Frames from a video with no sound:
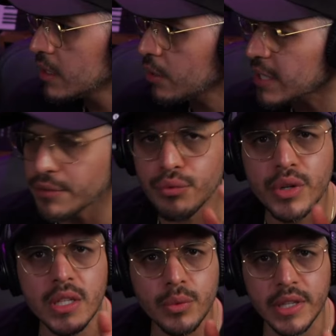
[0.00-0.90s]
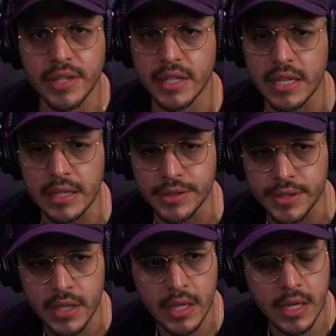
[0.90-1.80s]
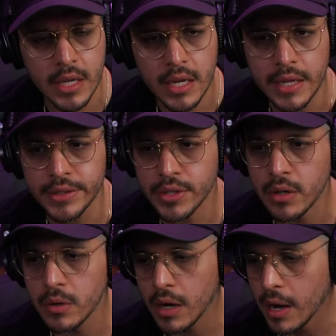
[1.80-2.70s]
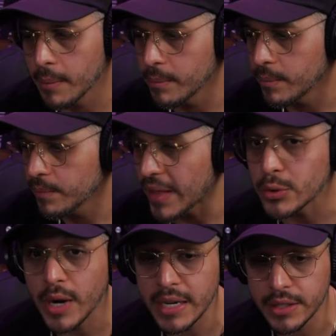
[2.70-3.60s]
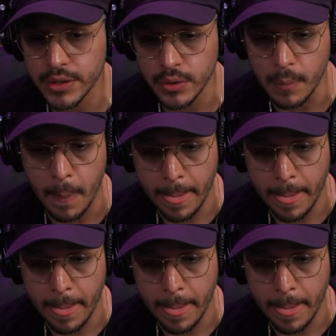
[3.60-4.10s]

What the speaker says: Those have really, really good keys. And so that's what I need to do.